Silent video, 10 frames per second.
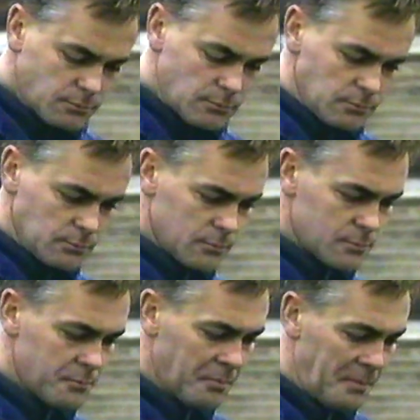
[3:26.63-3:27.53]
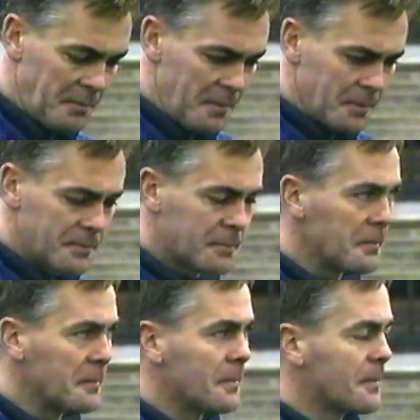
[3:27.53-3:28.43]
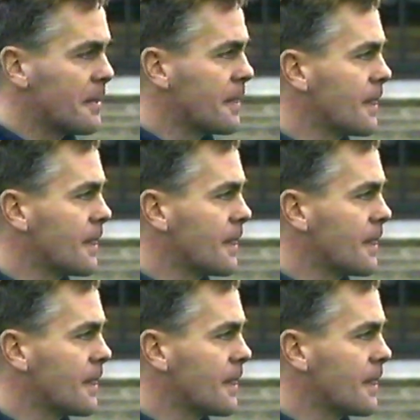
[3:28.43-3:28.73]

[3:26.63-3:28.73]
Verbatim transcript: individual saves and, and performances.